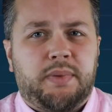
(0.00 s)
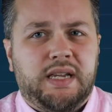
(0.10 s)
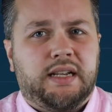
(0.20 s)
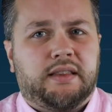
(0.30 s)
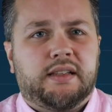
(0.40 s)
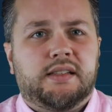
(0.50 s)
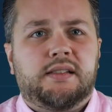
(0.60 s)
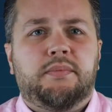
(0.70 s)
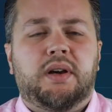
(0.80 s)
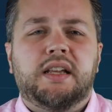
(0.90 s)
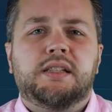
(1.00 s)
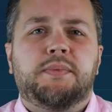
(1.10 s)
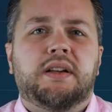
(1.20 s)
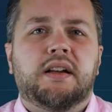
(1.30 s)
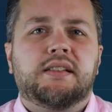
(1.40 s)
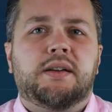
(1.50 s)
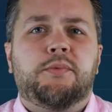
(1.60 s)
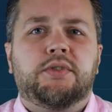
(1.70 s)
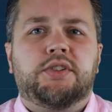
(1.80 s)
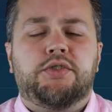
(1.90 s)
repeating this, but it's because I
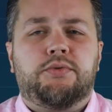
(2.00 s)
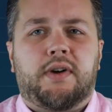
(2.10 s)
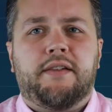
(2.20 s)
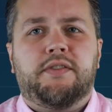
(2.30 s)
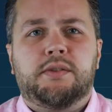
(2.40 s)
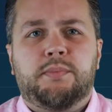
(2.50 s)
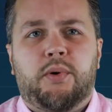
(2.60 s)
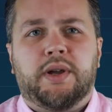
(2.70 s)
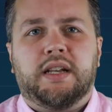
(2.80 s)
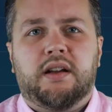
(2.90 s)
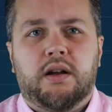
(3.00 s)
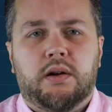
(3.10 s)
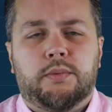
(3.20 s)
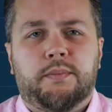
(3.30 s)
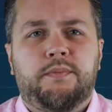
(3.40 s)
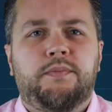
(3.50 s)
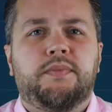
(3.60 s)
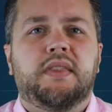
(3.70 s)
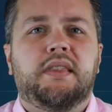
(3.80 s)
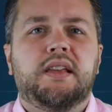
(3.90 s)
want to drive this point home.
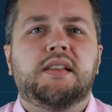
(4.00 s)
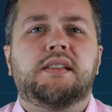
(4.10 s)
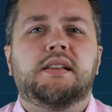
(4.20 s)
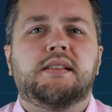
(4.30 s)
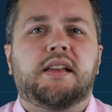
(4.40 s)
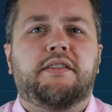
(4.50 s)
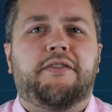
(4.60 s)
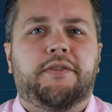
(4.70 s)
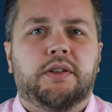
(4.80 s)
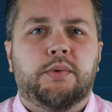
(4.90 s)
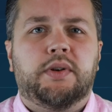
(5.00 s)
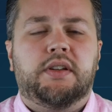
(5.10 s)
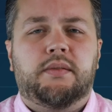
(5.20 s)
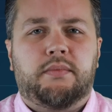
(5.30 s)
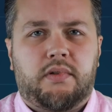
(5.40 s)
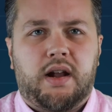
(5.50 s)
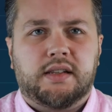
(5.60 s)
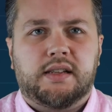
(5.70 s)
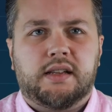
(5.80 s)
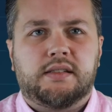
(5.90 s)
This is a fluid
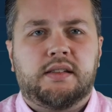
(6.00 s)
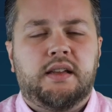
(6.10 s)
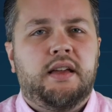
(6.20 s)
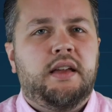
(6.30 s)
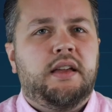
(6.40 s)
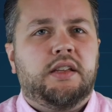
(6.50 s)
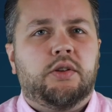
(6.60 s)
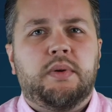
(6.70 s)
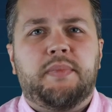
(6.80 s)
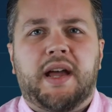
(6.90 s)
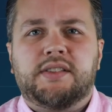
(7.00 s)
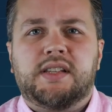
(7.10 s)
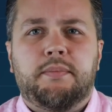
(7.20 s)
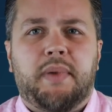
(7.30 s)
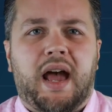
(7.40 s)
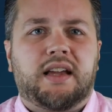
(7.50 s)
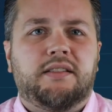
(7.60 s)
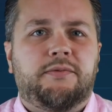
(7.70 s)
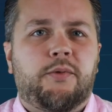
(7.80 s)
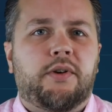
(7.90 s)
process. You'll be bouncing back
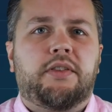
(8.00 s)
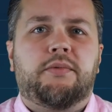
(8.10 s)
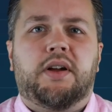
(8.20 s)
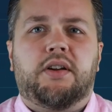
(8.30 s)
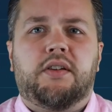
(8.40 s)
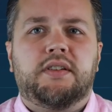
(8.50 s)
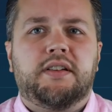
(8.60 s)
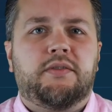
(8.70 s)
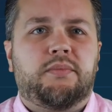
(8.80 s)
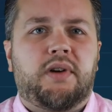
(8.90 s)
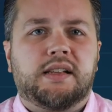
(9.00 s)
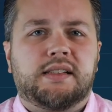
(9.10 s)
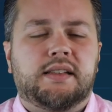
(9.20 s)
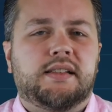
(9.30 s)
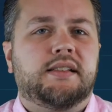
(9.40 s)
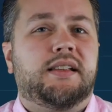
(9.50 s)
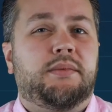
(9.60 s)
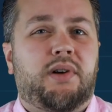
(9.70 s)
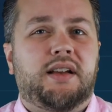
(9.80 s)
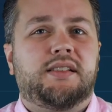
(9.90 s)
and forth throughout all the different processes
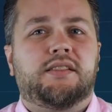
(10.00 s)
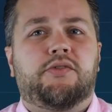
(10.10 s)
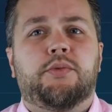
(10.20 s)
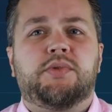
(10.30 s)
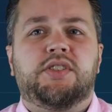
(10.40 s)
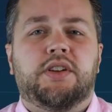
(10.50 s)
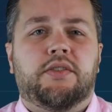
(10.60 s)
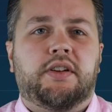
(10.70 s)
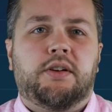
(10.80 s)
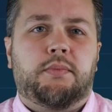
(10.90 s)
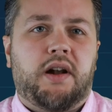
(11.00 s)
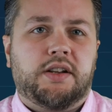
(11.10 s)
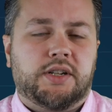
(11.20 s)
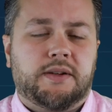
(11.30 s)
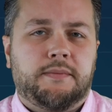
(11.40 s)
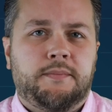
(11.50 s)
and process groups during your project.